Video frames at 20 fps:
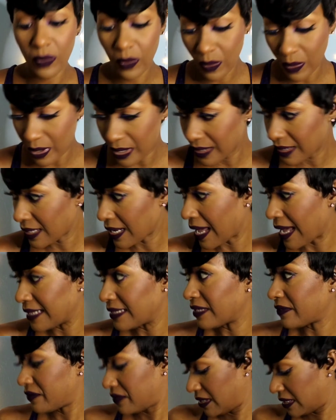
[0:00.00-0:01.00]
all. I
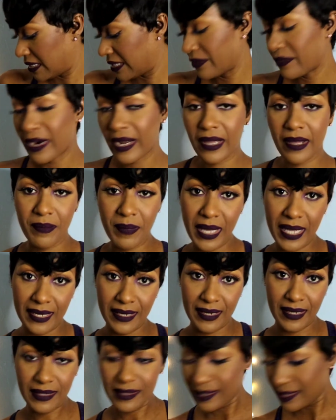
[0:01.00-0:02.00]
definitely recommend
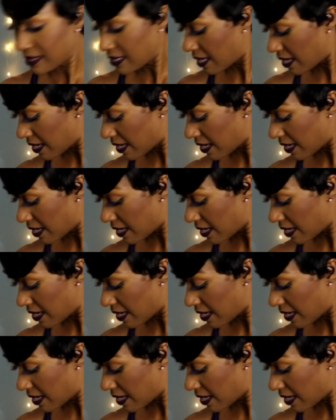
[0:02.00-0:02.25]
it.